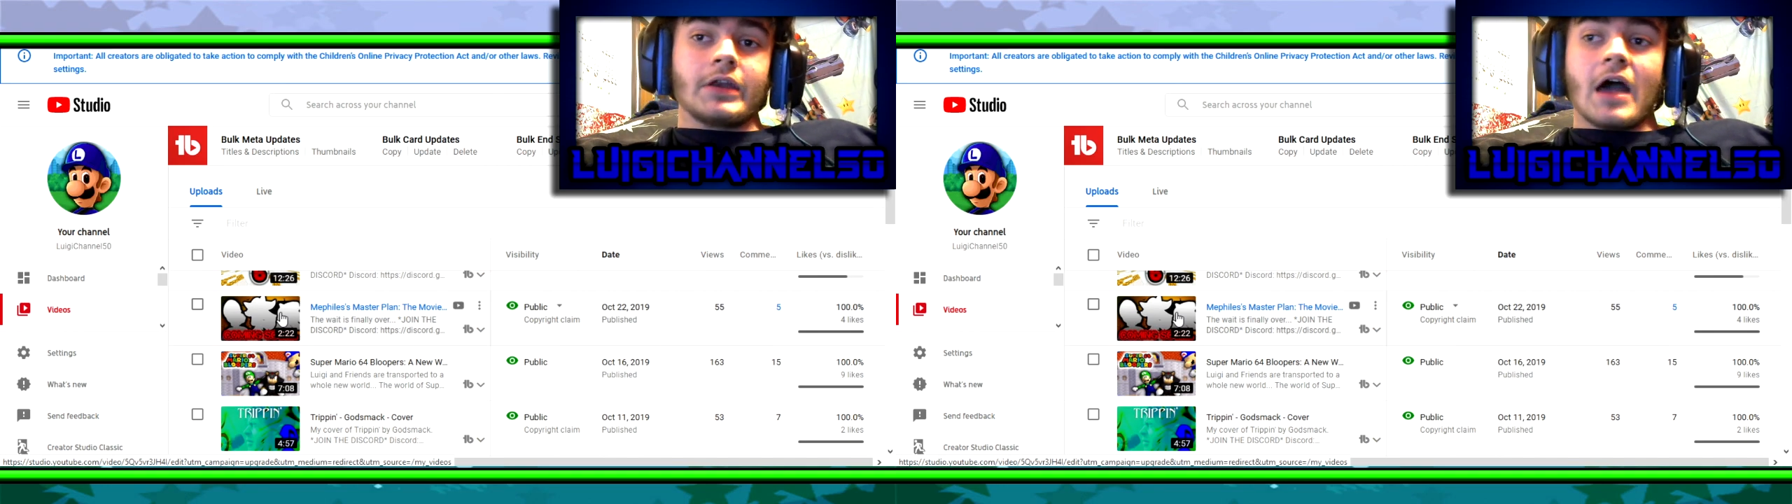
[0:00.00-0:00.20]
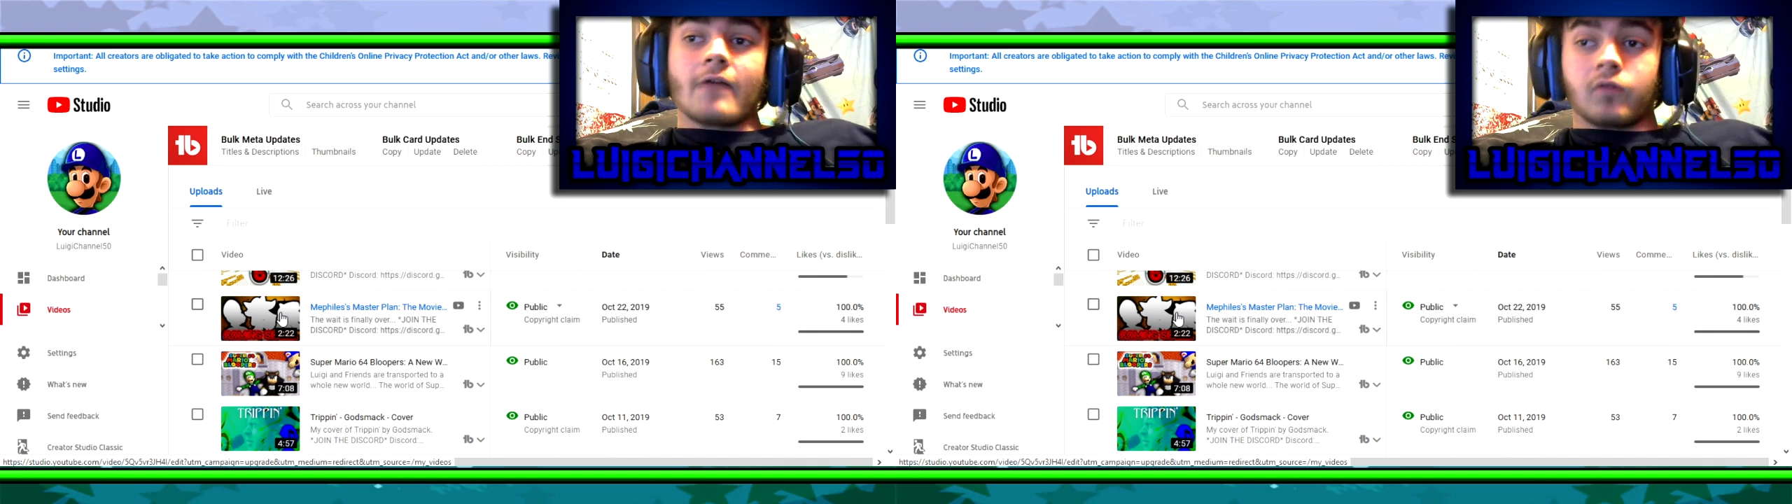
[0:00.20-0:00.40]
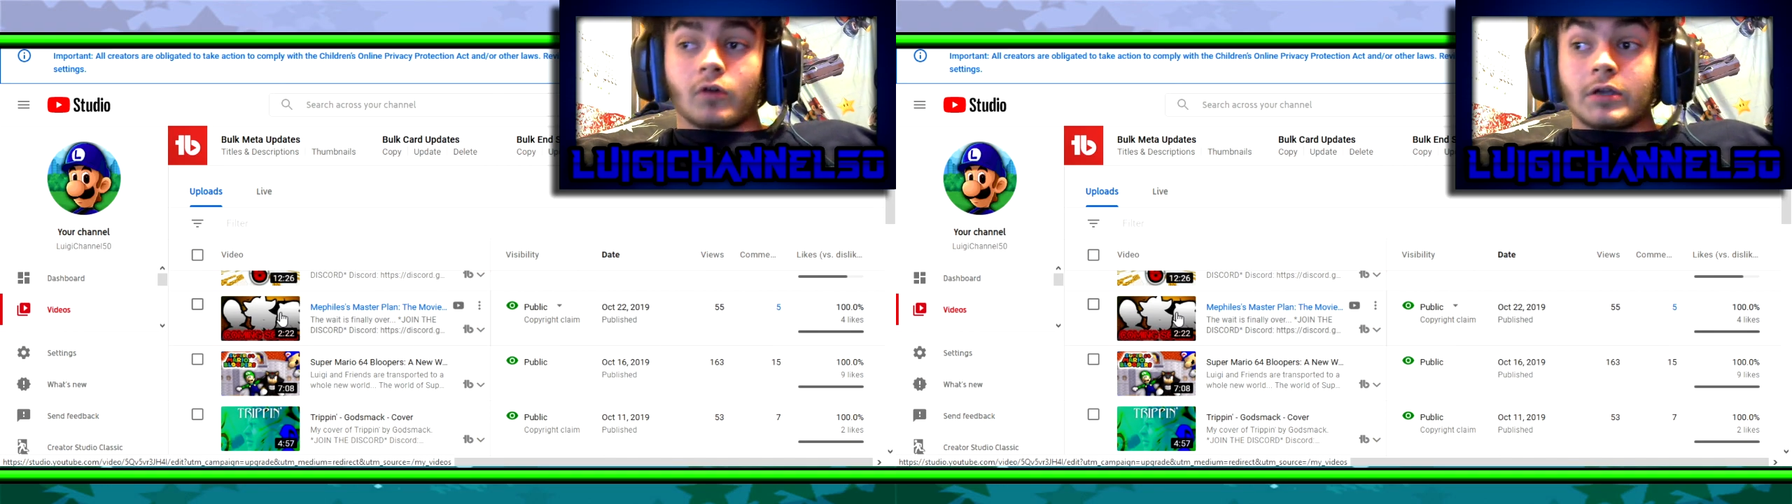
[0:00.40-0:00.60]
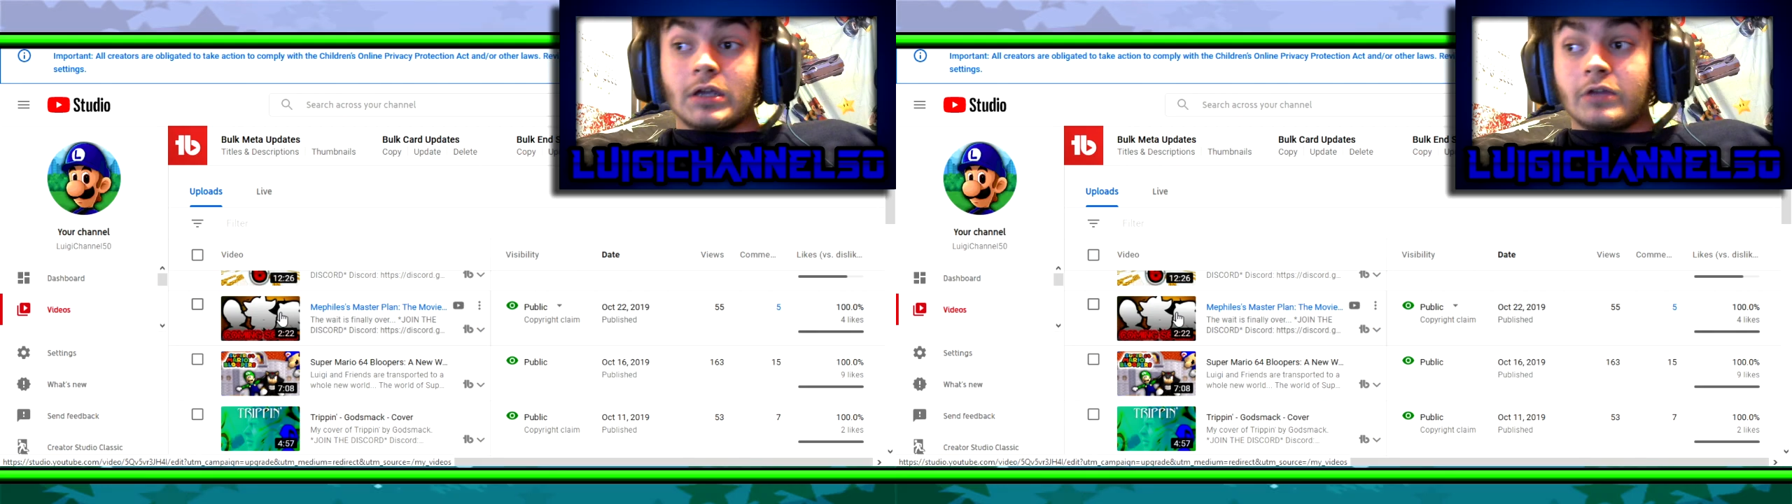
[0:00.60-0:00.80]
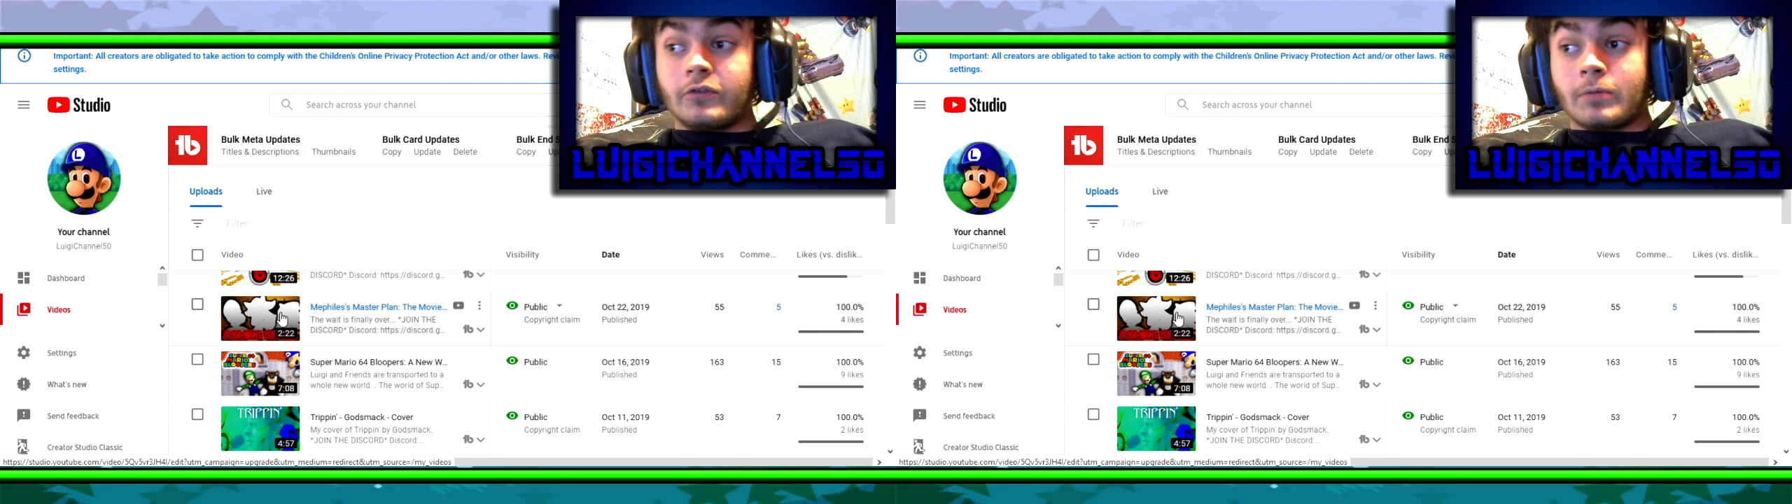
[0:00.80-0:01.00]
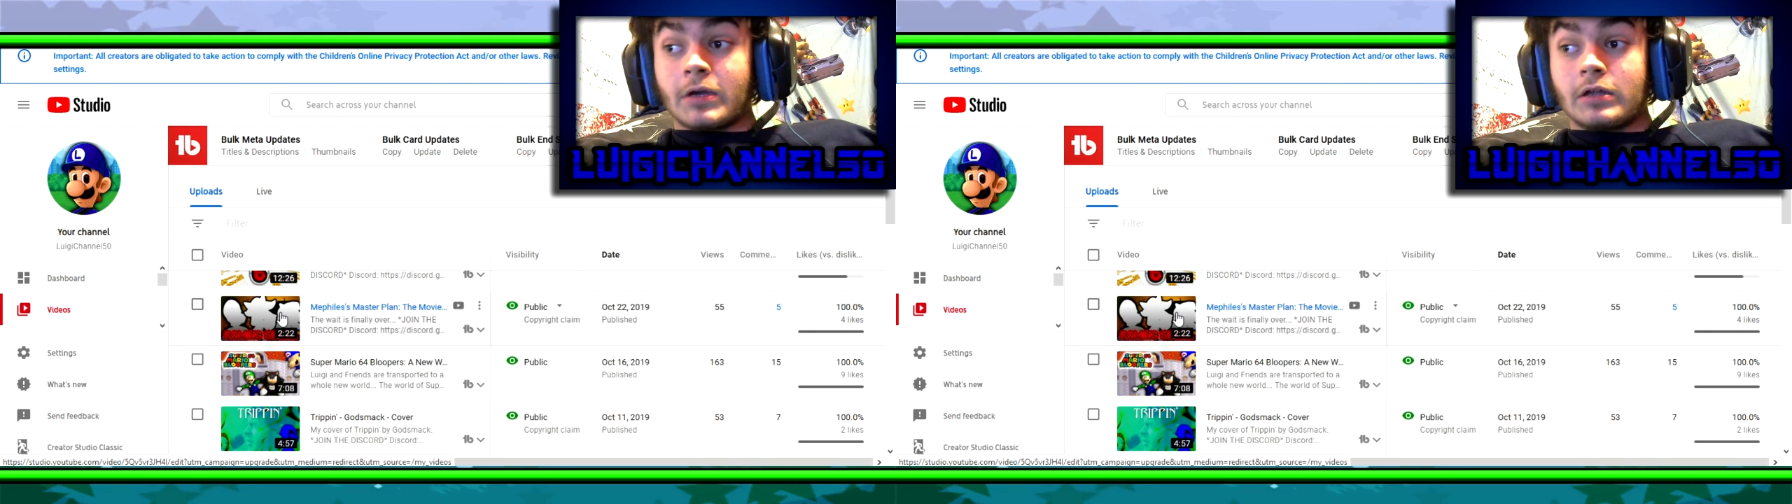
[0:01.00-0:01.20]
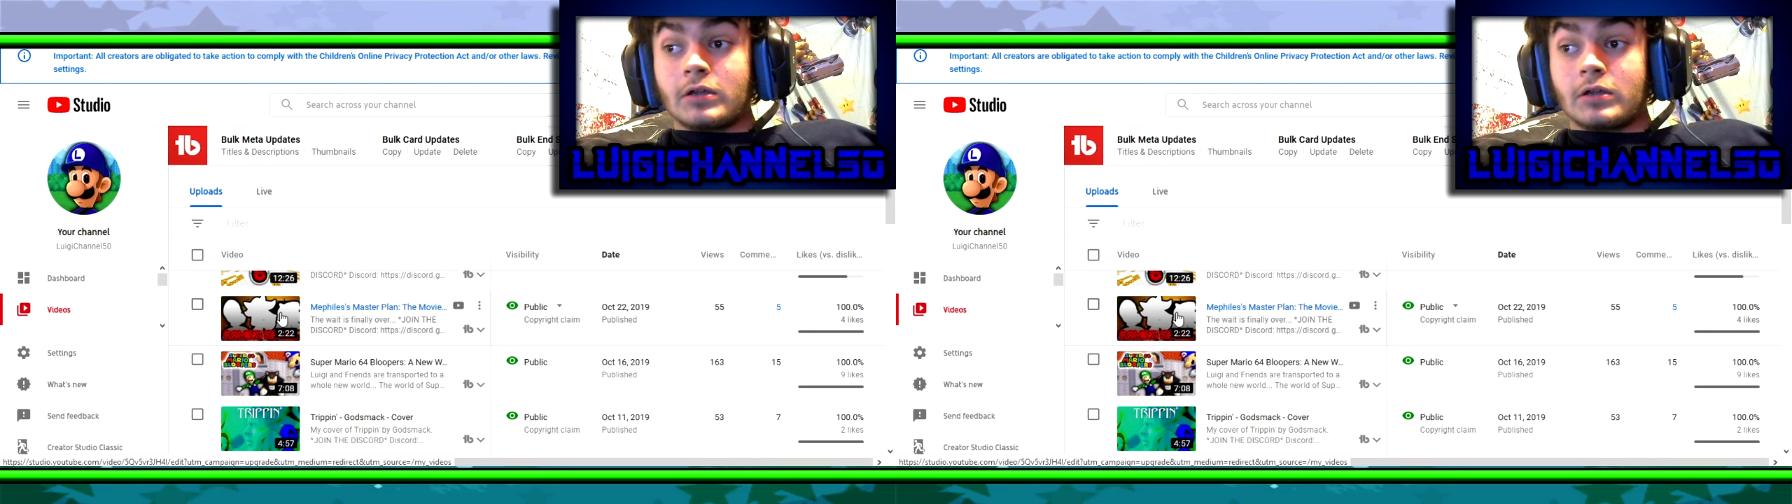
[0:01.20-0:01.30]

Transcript: not for kids, but